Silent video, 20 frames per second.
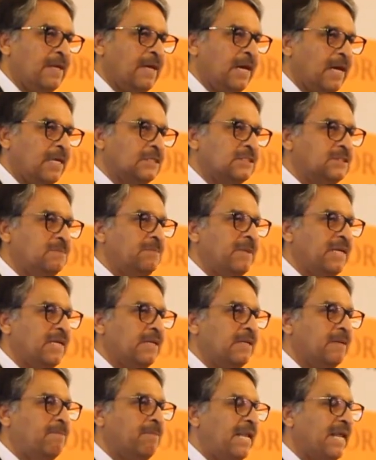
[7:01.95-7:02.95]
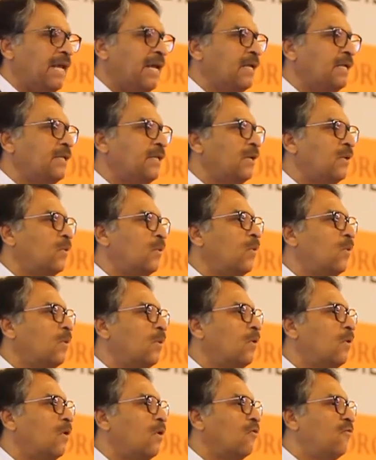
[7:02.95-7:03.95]
has been playing the
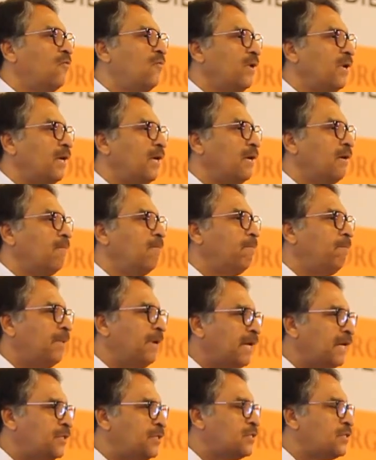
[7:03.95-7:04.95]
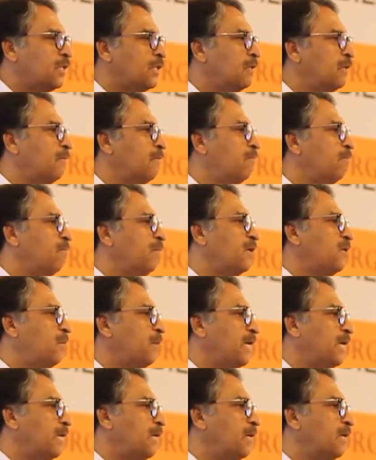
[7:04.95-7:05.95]
role of a bridge
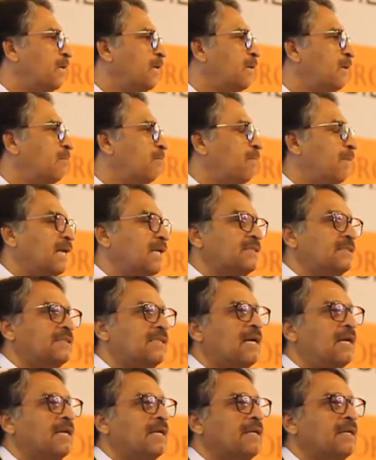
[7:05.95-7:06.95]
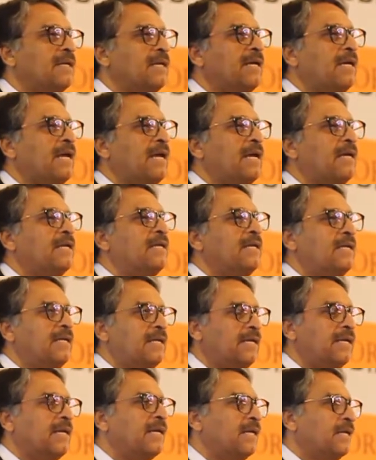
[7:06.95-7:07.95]
between Pakistan and
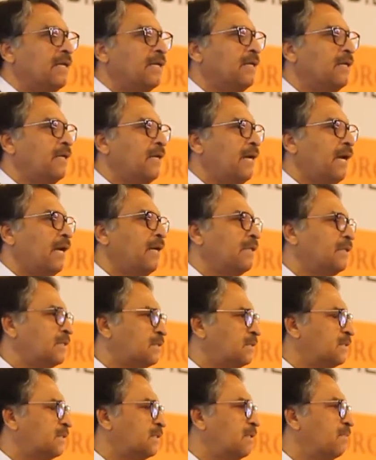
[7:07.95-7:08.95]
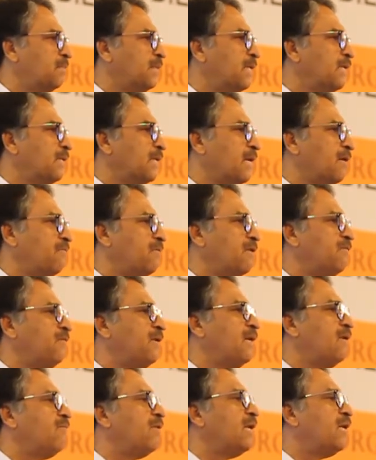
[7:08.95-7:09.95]
Iran. And this is something that we
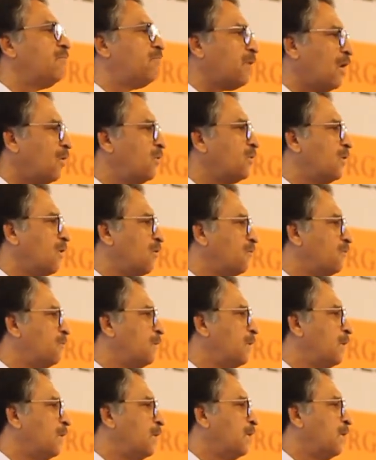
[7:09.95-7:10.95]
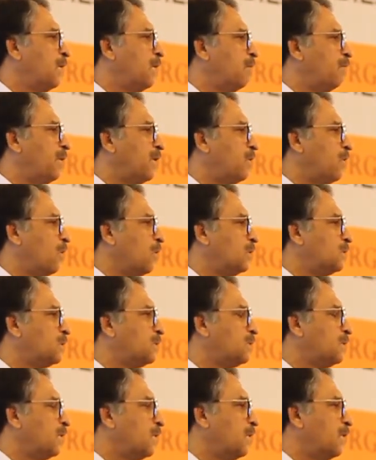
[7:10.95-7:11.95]
feel very proud of,
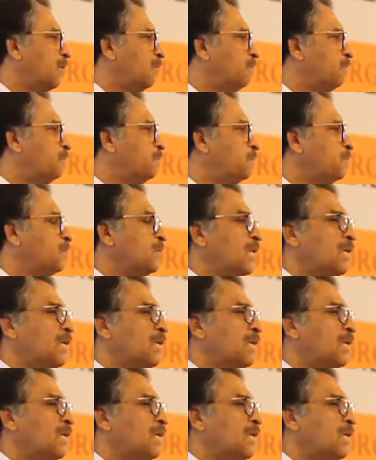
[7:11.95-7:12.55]
because when